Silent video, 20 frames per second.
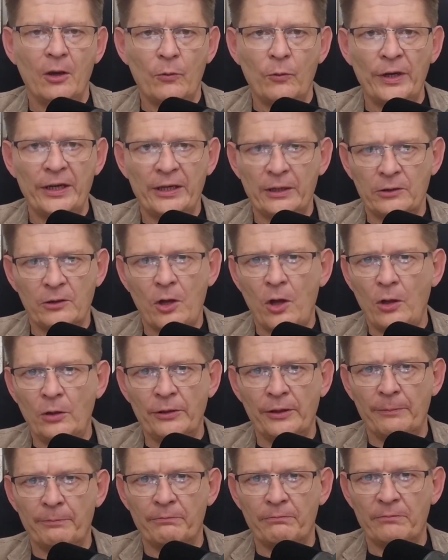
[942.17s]
We can call
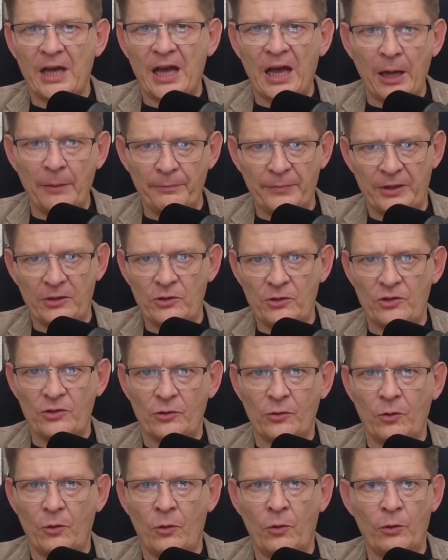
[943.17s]
them
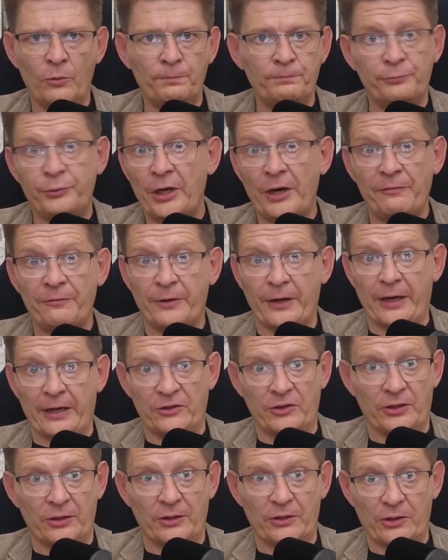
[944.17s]
habits or
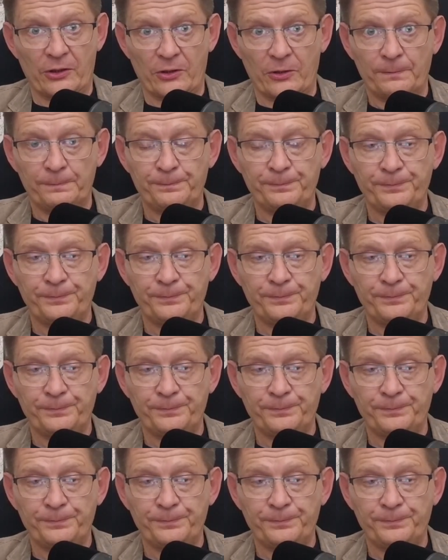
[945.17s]
preferences.